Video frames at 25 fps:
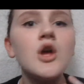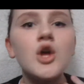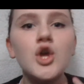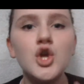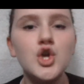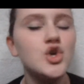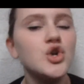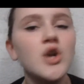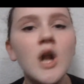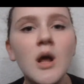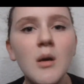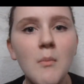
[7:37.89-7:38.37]

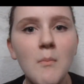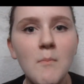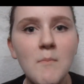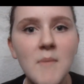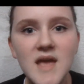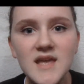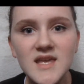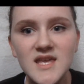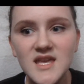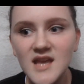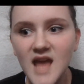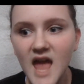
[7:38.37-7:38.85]
you're not
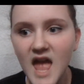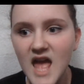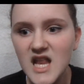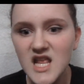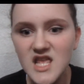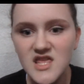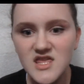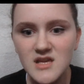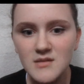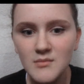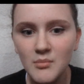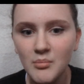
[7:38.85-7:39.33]
making
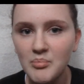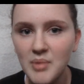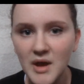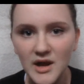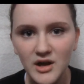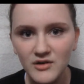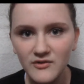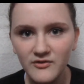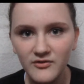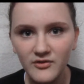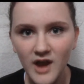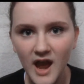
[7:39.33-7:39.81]
anything
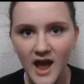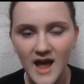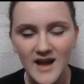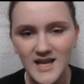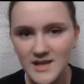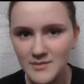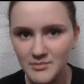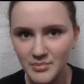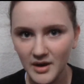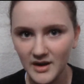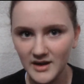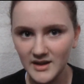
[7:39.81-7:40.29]
better for
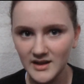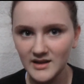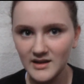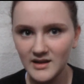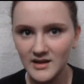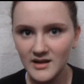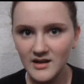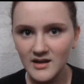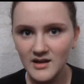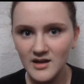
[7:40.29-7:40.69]
anybody.